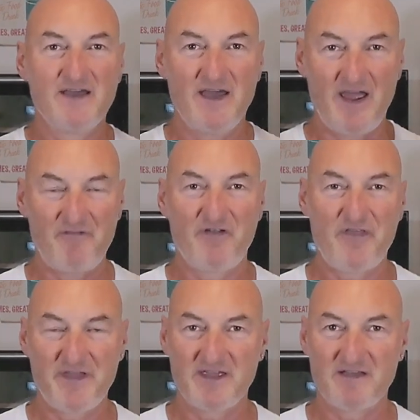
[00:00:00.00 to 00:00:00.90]

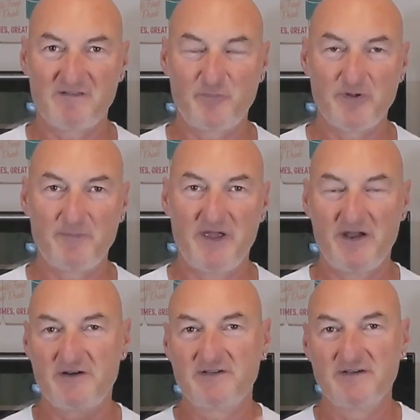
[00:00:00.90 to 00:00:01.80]
Everything is
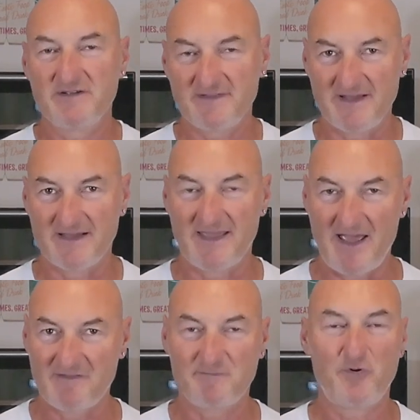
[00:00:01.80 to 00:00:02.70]
prepared. The
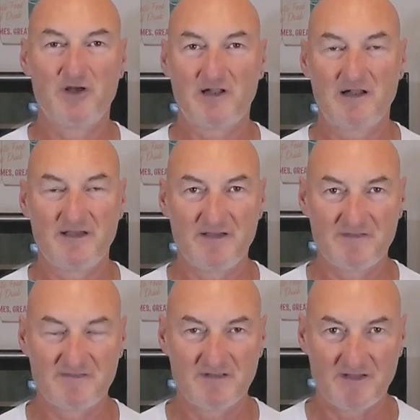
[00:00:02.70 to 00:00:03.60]
gas bottle
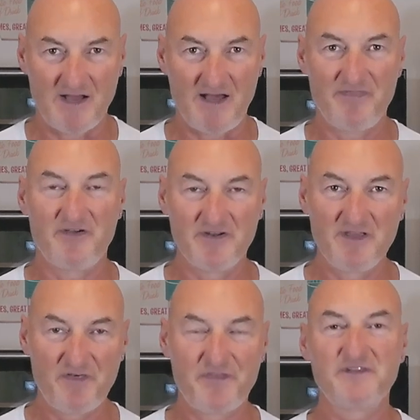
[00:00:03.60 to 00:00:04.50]
is
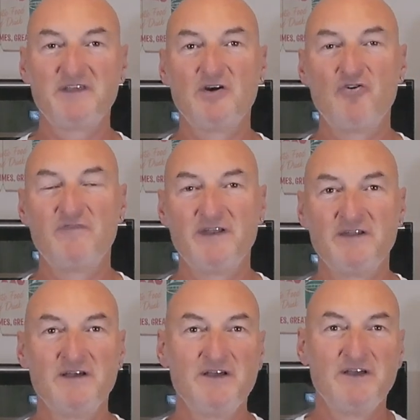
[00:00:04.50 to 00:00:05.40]
underneath the
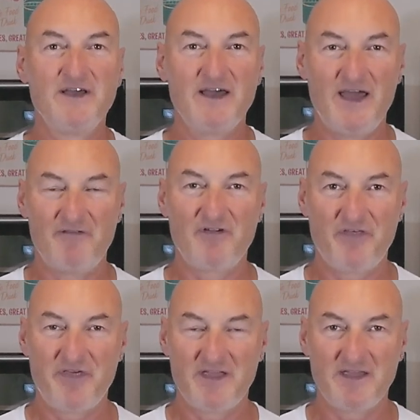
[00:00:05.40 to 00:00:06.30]
oven.
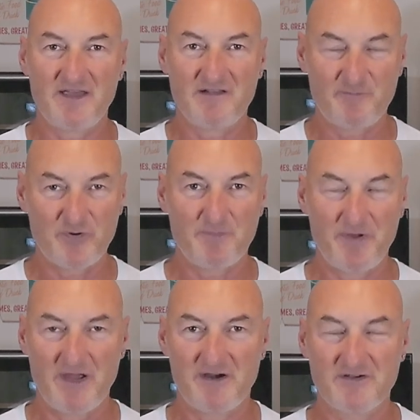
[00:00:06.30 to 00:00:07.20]
Everything is
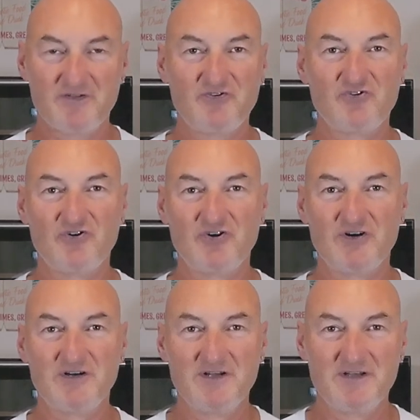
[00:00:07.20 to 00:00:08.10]
prepared
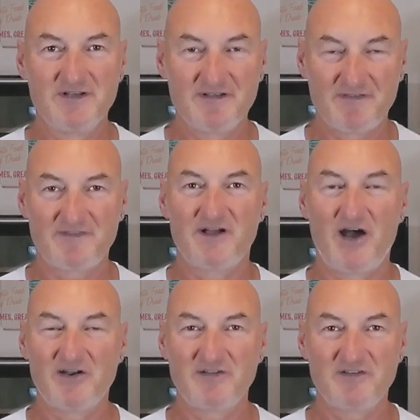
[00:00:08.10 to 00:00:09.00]
to
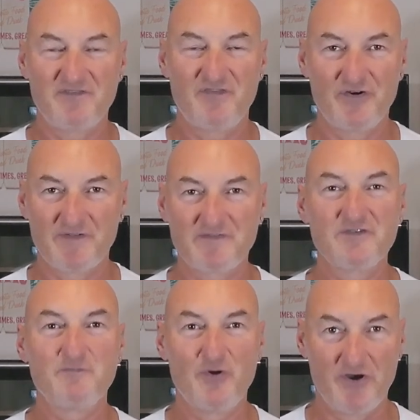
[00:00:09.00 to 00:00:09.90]
start the
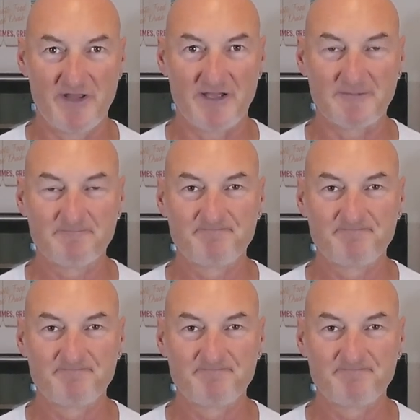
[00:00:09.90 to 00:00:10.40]
first burning.